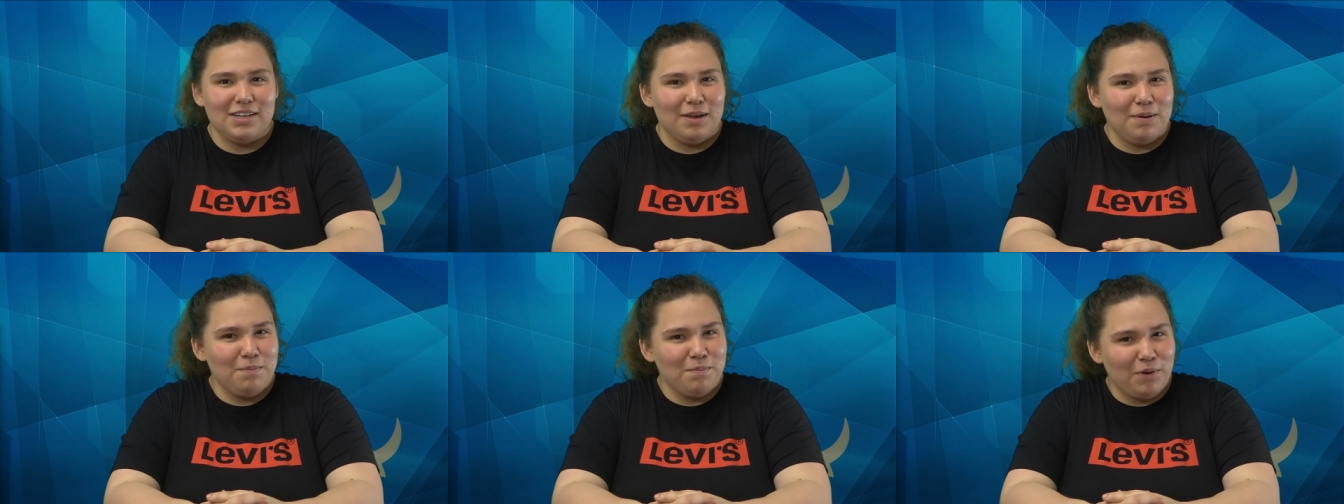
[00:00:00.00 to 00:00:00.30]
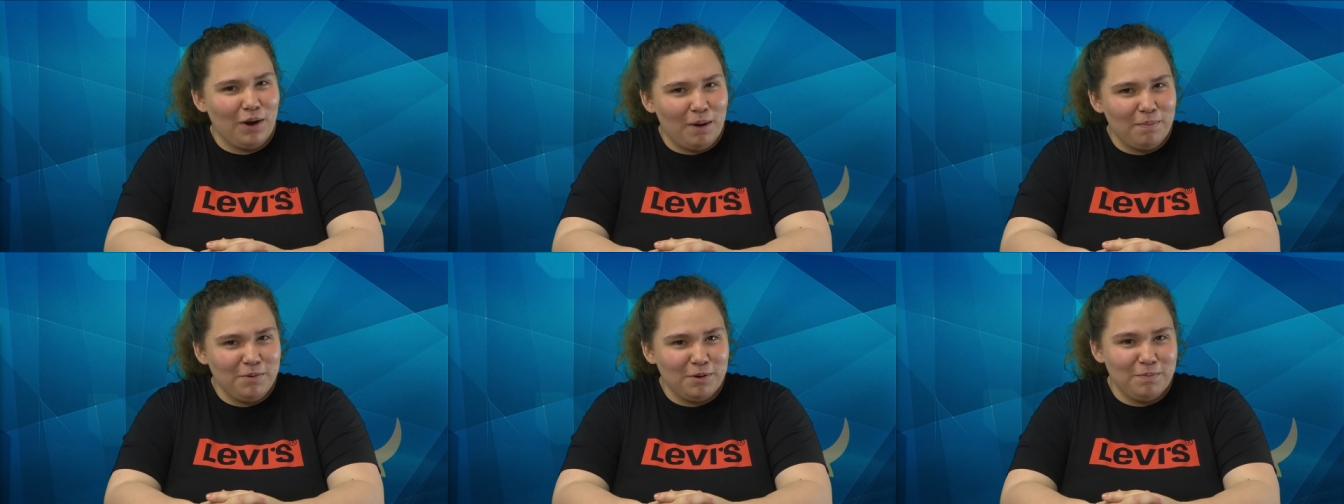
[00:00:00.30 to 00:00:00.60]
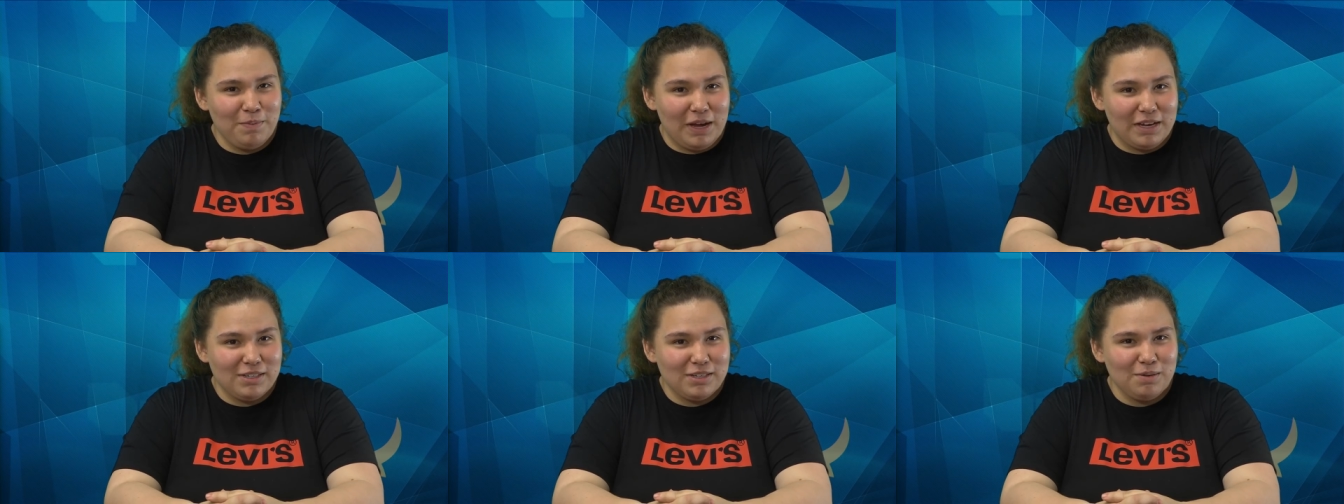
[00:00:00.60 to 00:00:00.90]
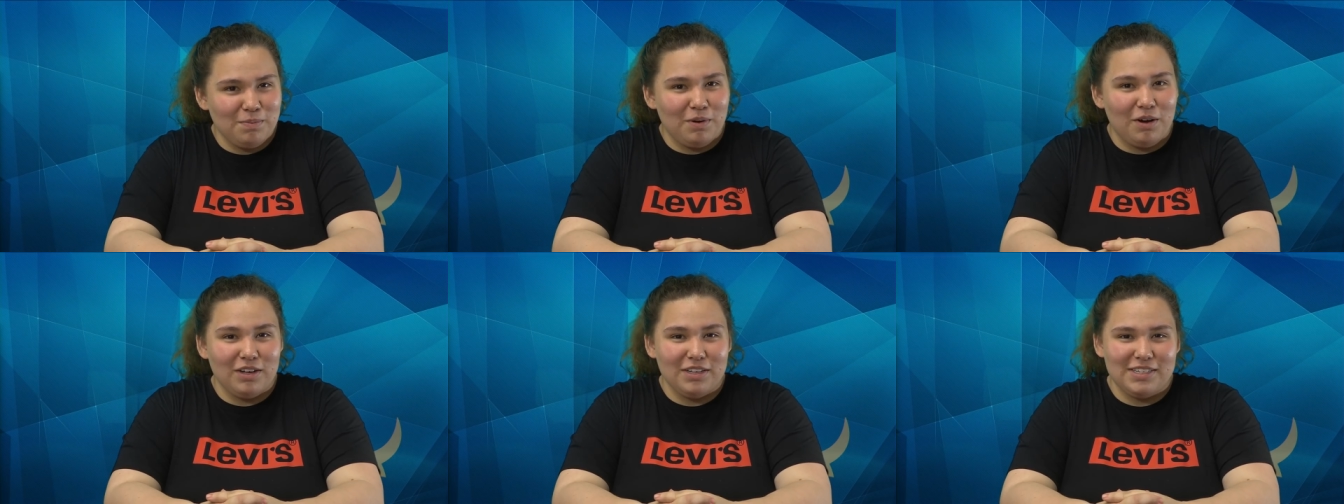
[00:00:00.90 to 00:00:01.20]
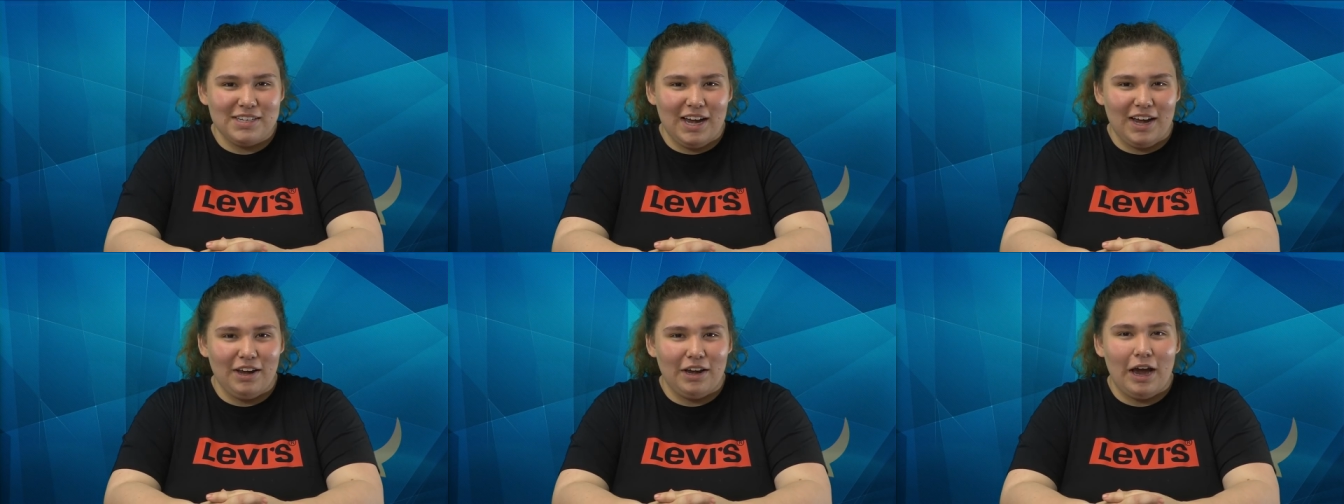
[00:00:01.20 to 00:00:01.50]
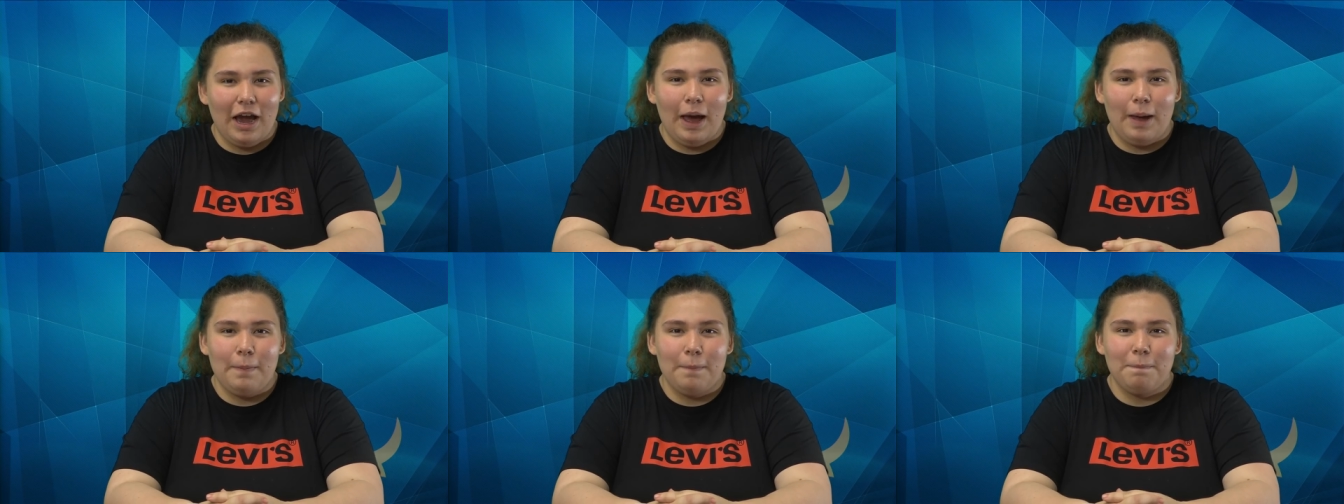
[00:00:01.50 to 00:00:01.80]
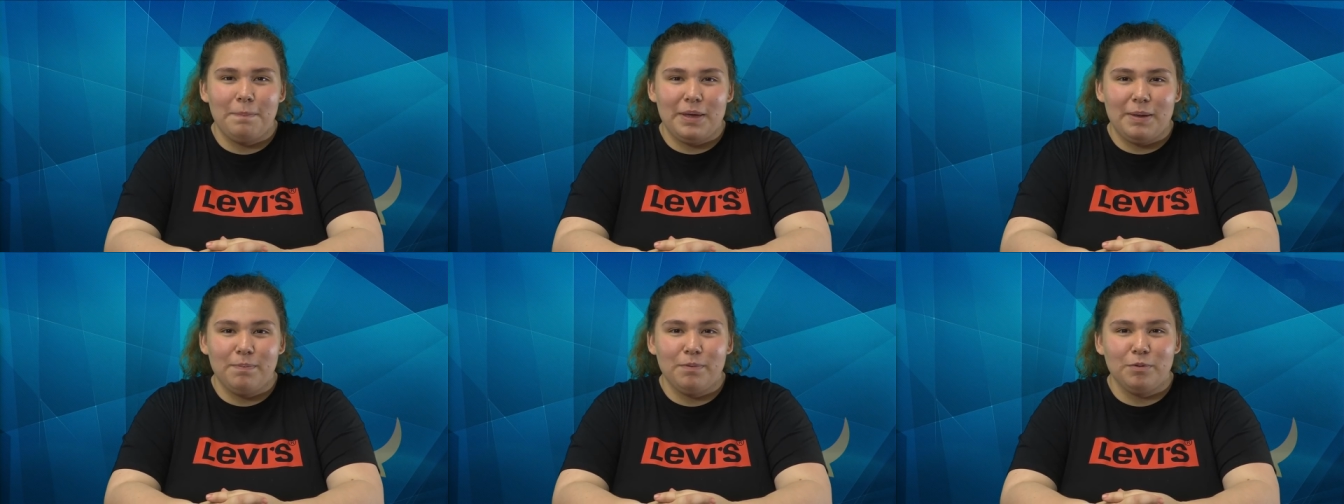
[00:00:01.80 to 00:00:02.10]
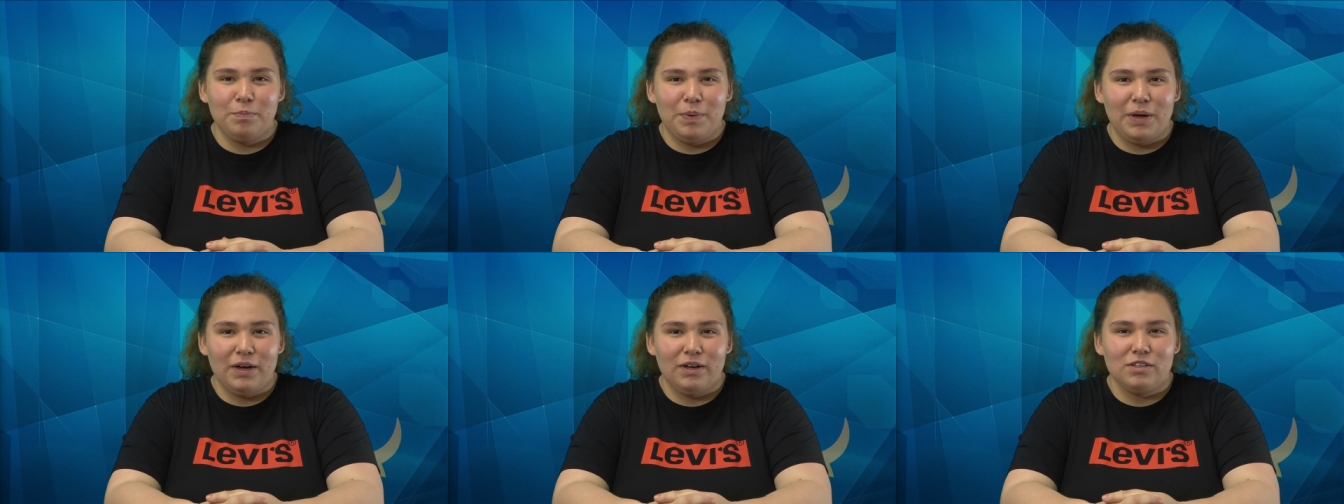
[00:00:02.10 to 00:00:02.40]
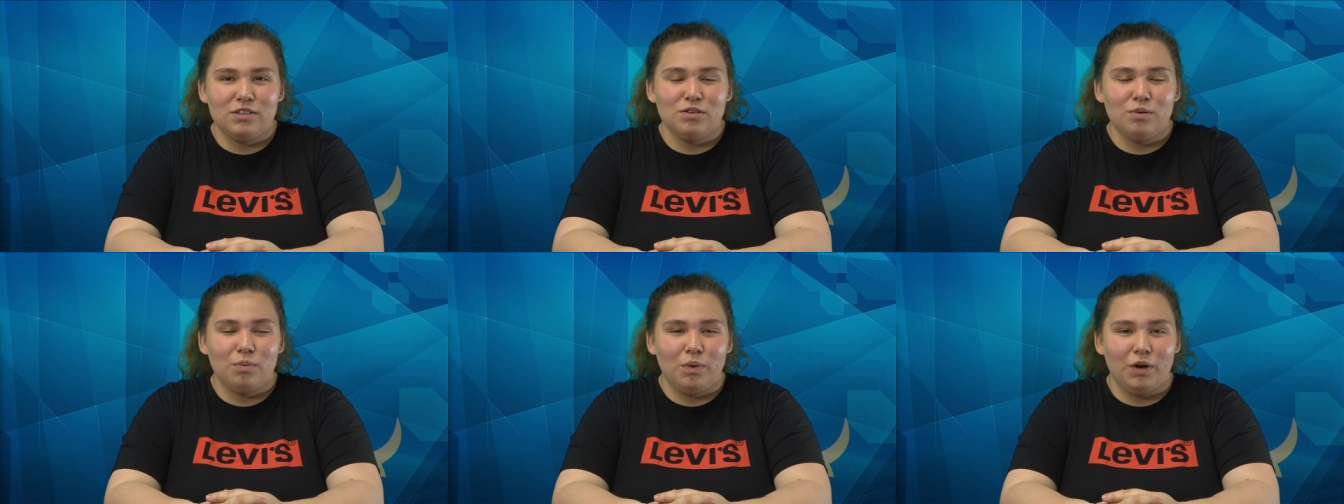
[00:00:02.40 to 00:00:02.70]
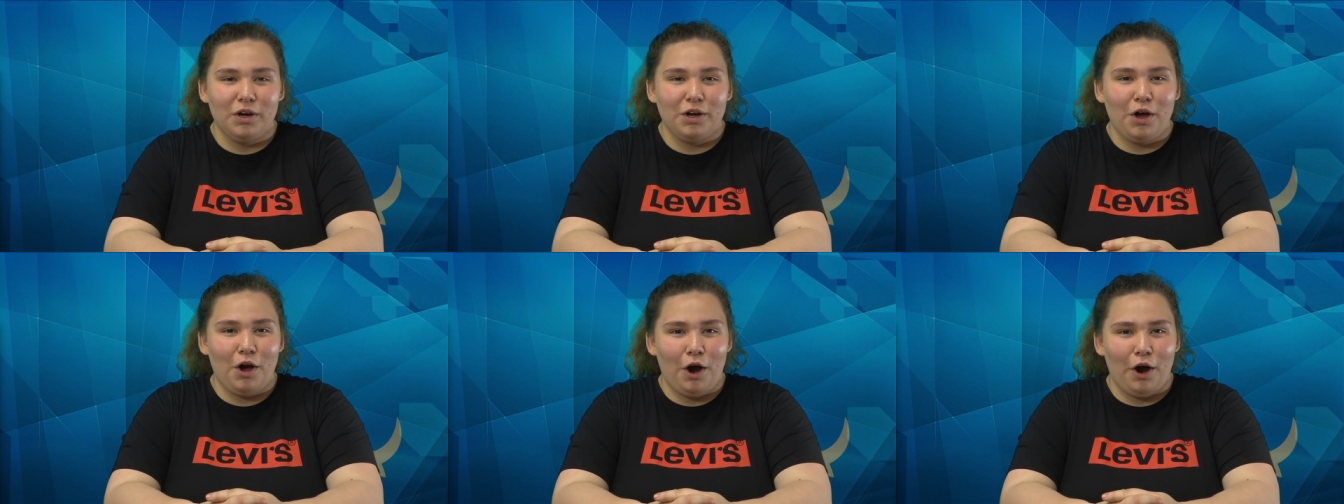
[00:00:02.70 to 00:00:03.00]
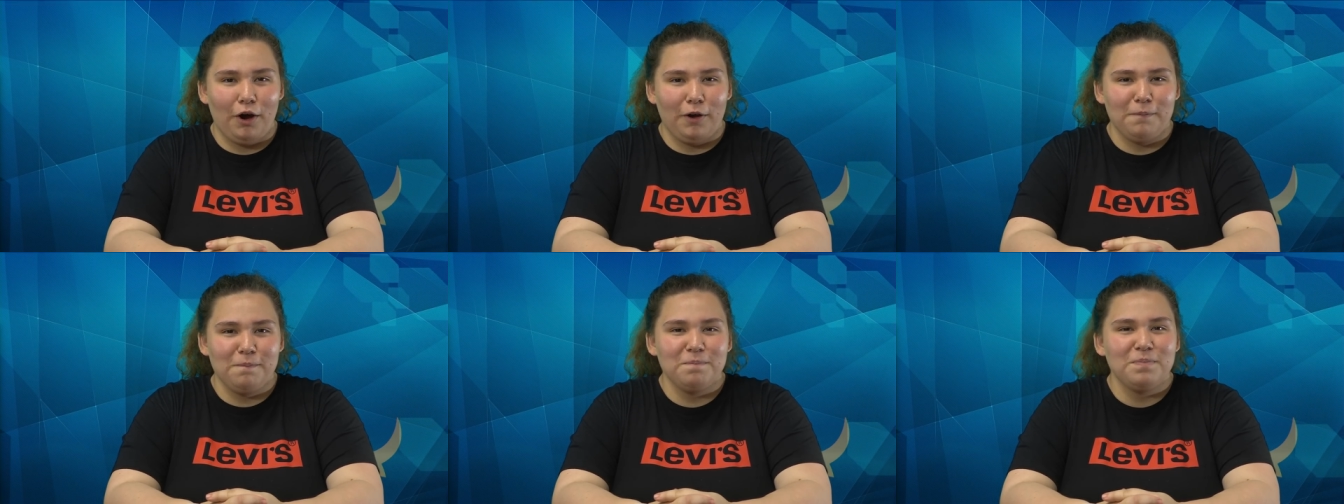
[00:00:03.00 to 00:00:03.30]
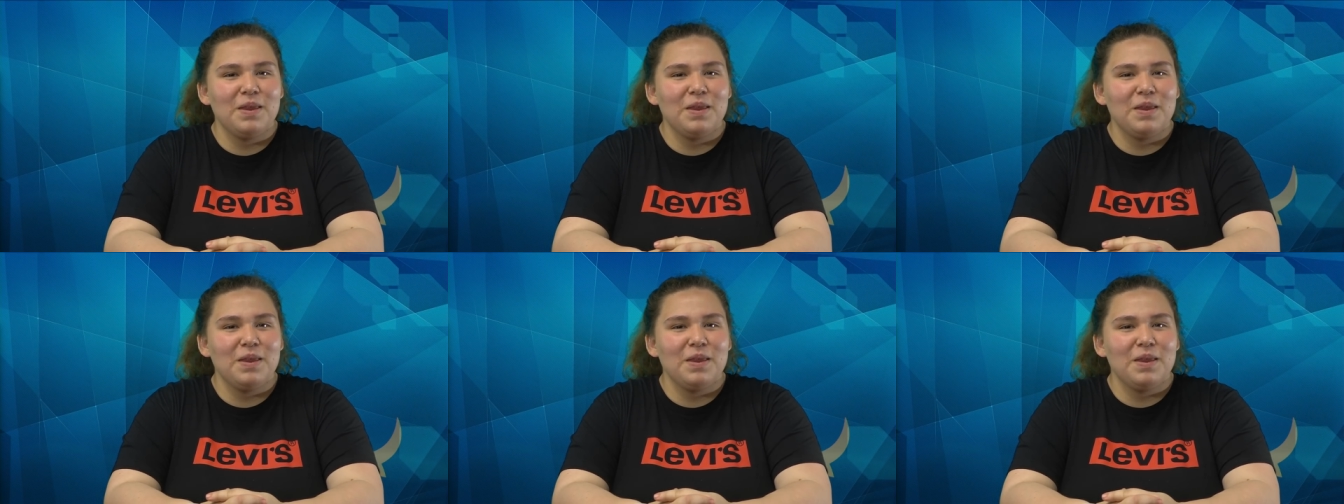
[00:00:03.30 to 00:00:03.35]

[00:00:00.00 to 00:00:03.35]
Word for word: in proper basketball attire and be prepared to work hard.